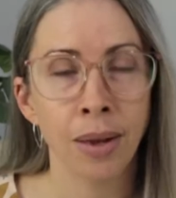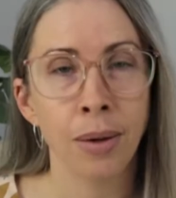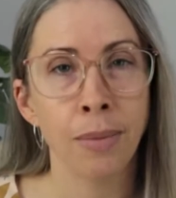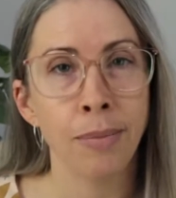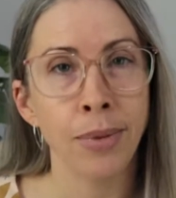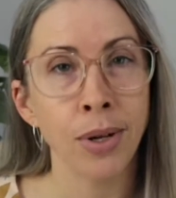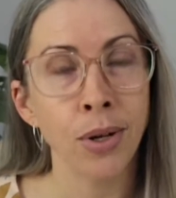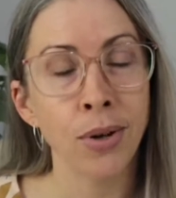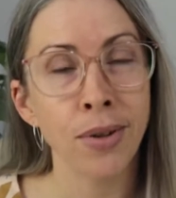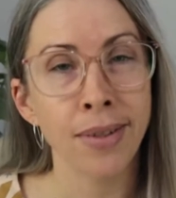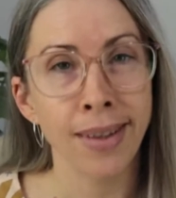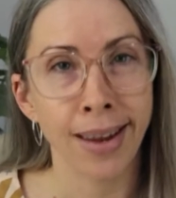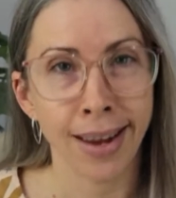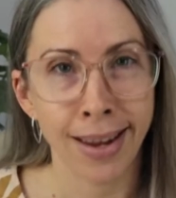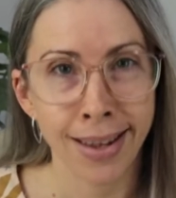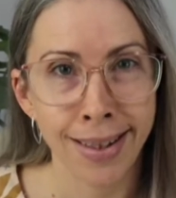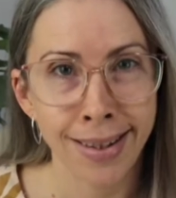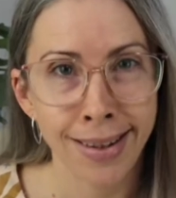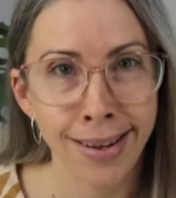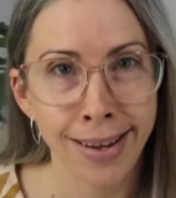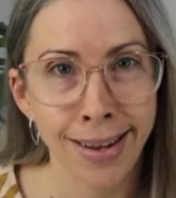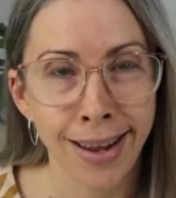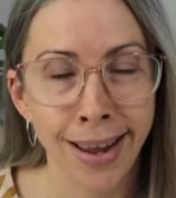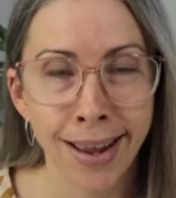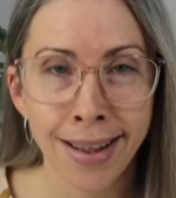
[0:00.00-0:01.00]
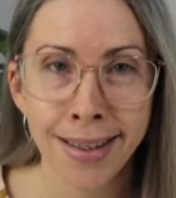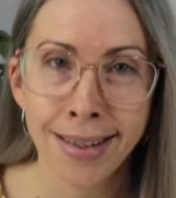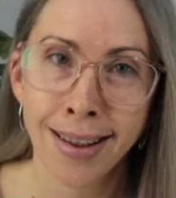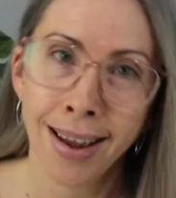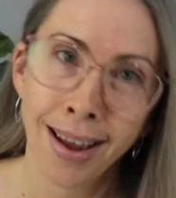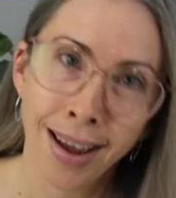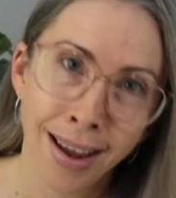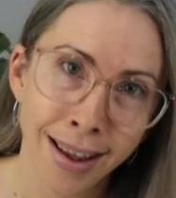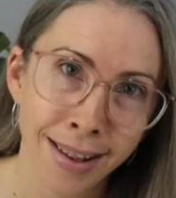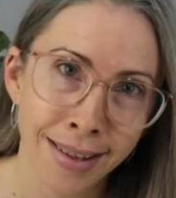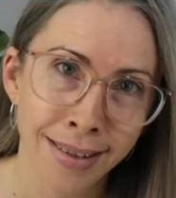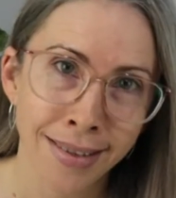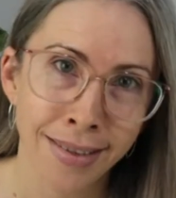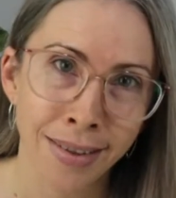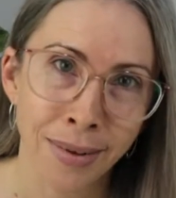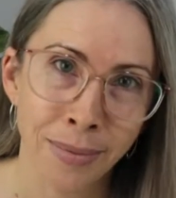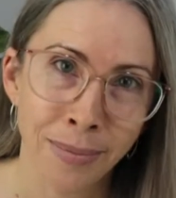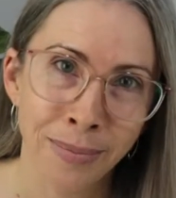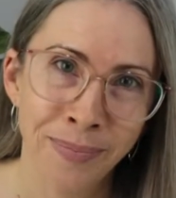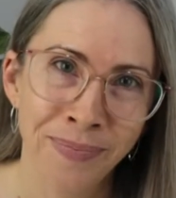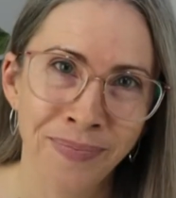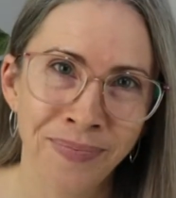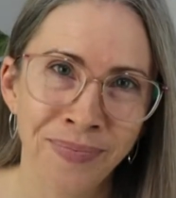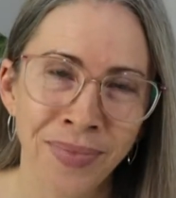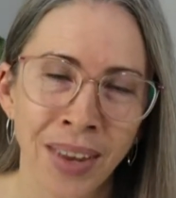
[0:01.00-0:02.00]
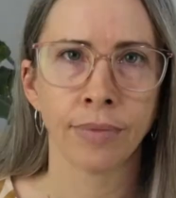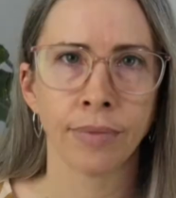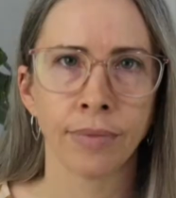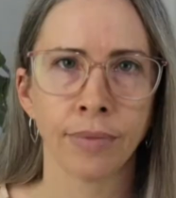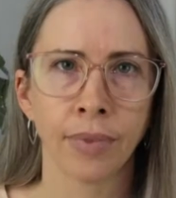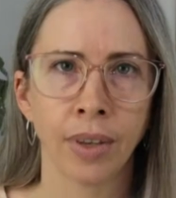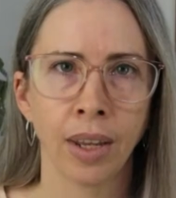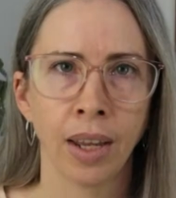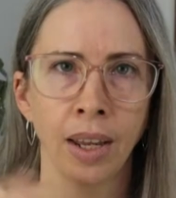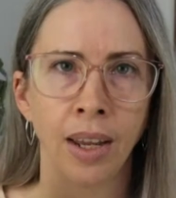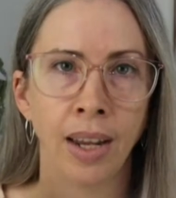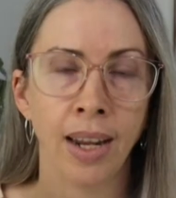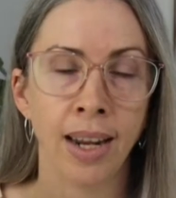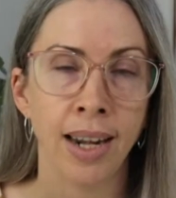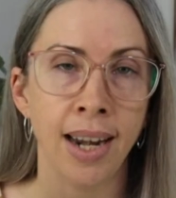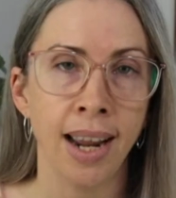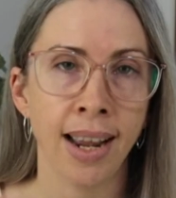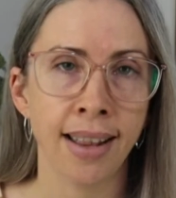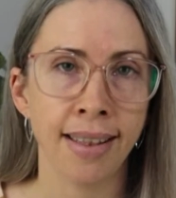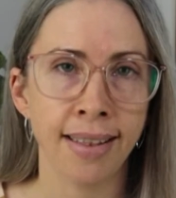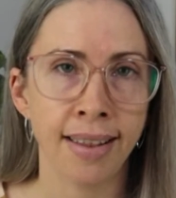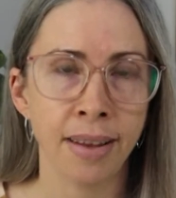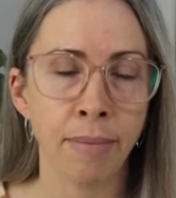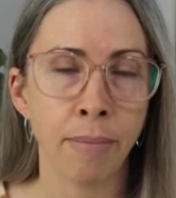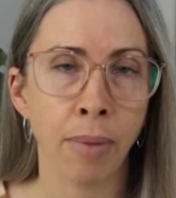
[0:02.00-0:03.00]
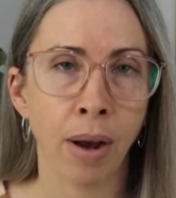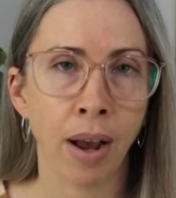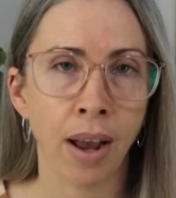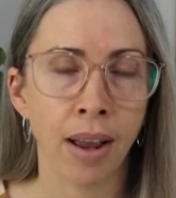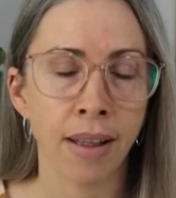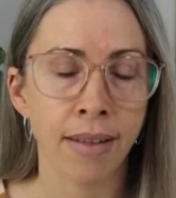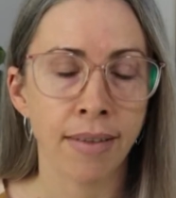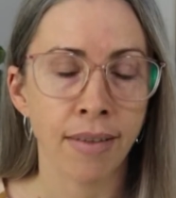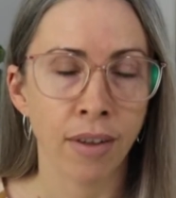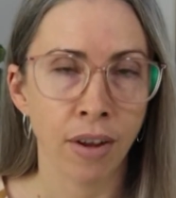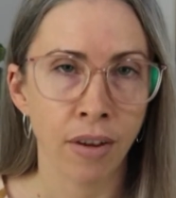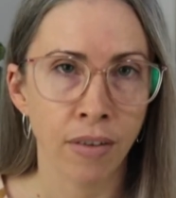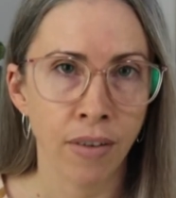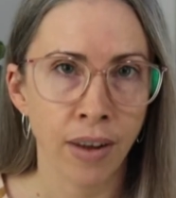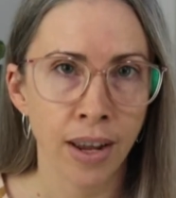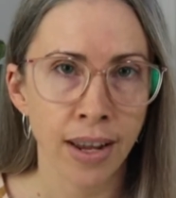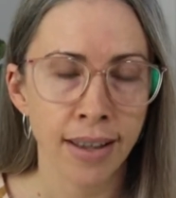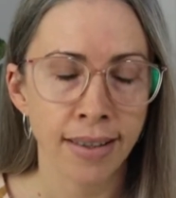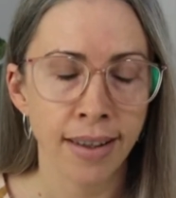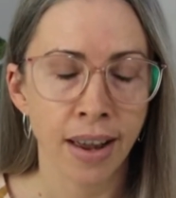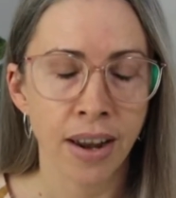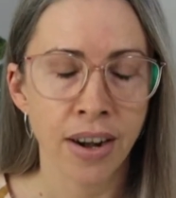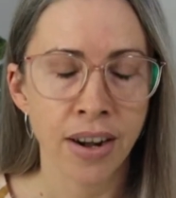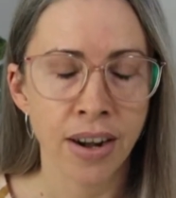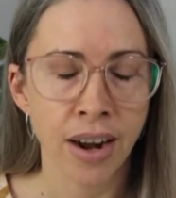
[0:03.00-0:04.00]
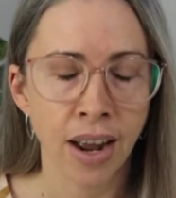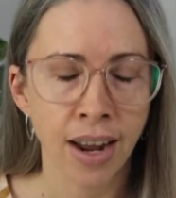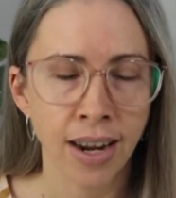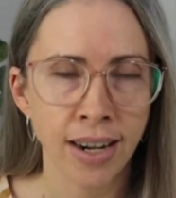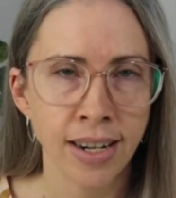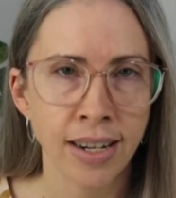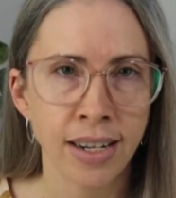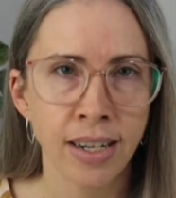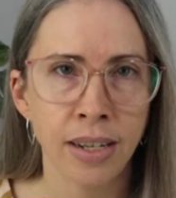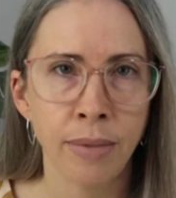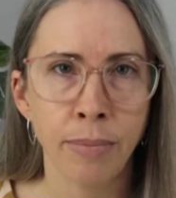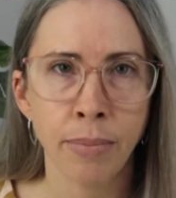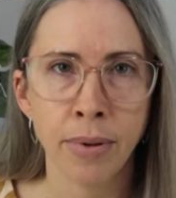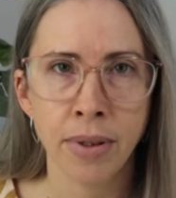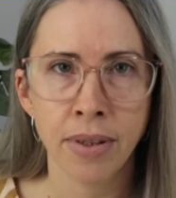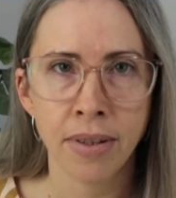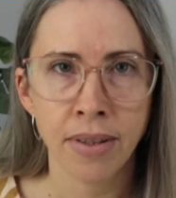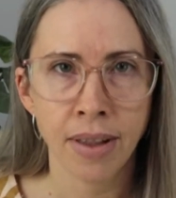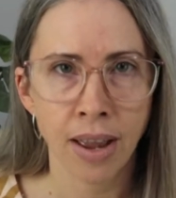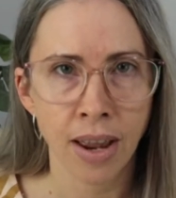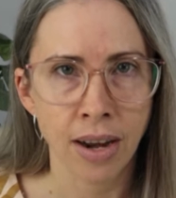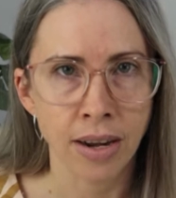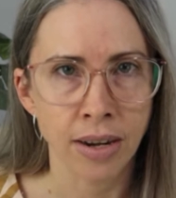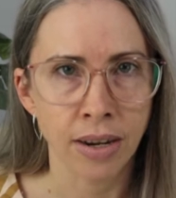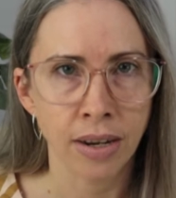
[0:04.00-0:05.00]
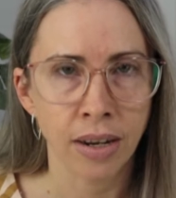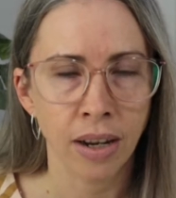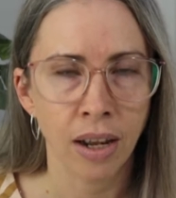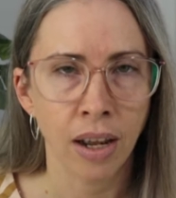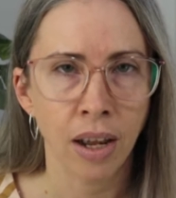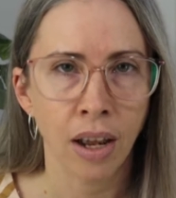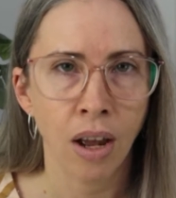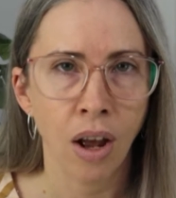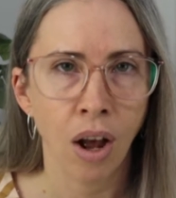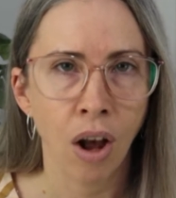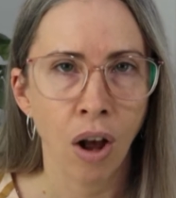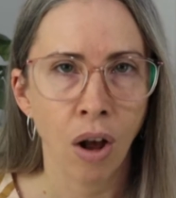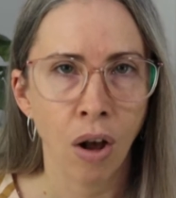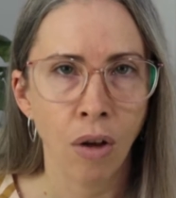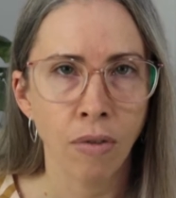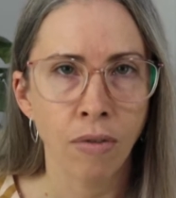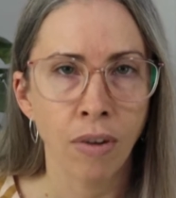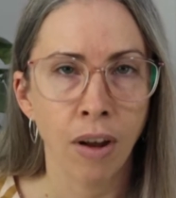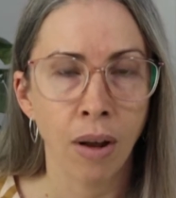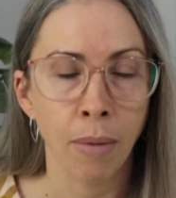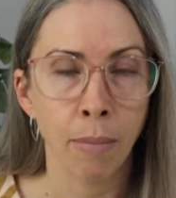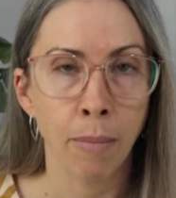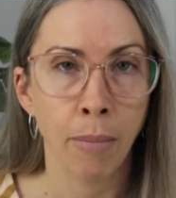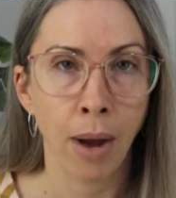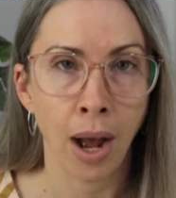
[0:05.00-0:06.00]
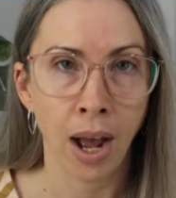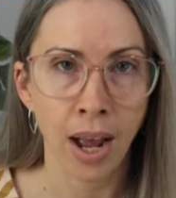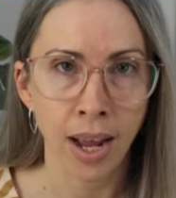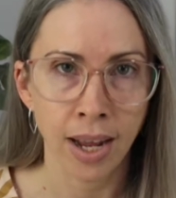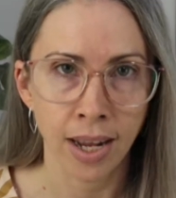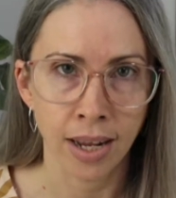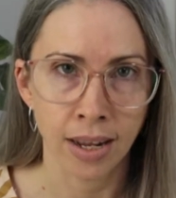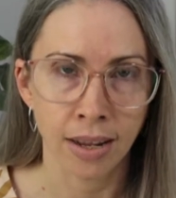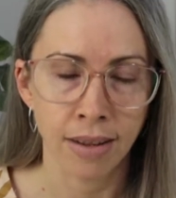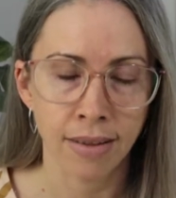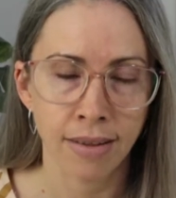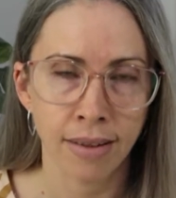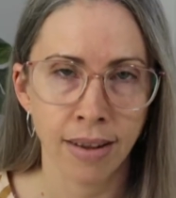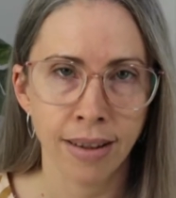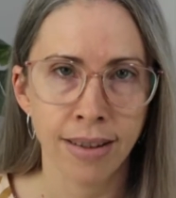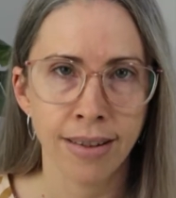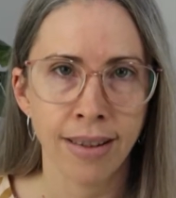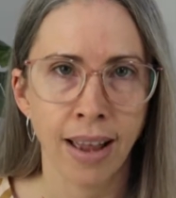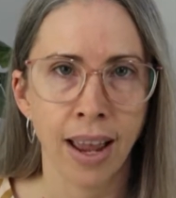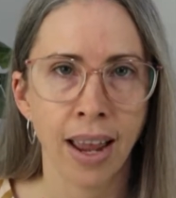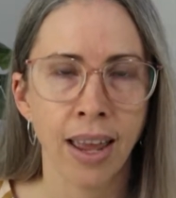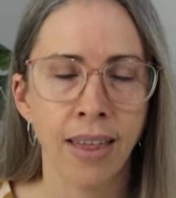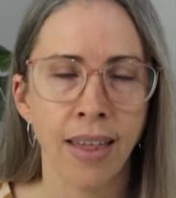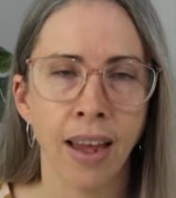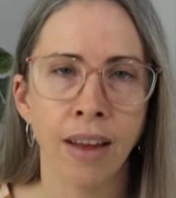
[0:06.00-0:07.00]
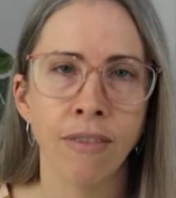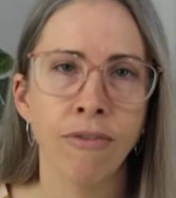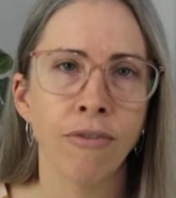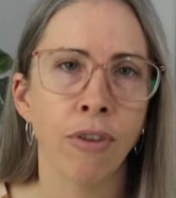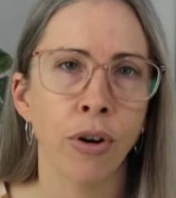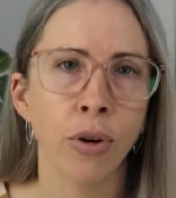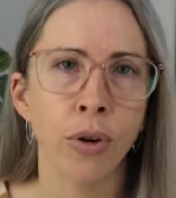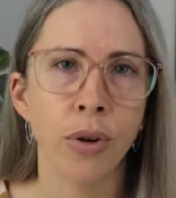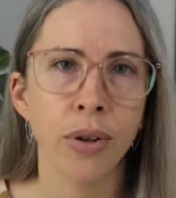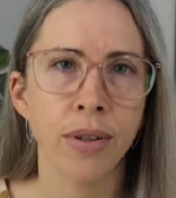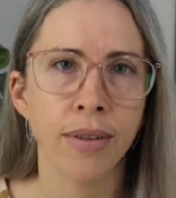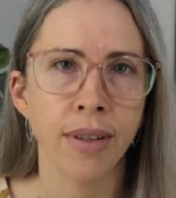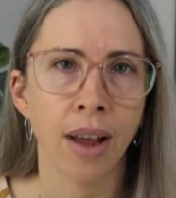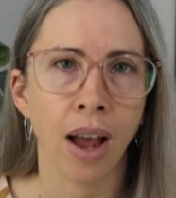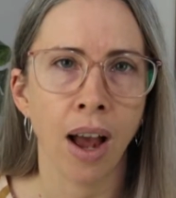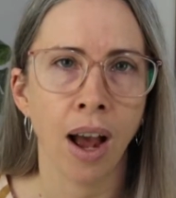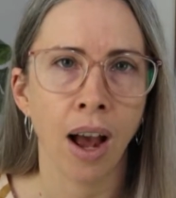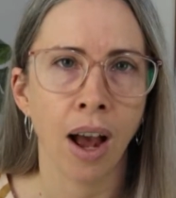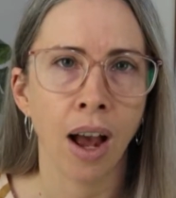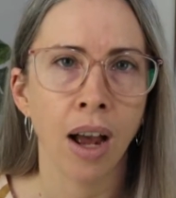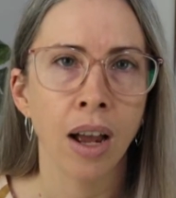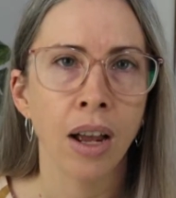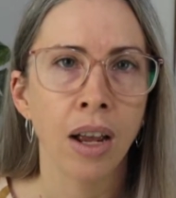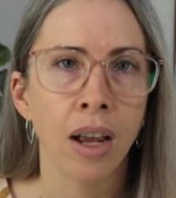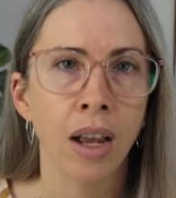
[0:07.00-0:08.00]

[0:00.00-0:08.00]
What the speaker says: Because Etsy has asked them. In Etsy buyer surveys, 90% of buyers say that photos are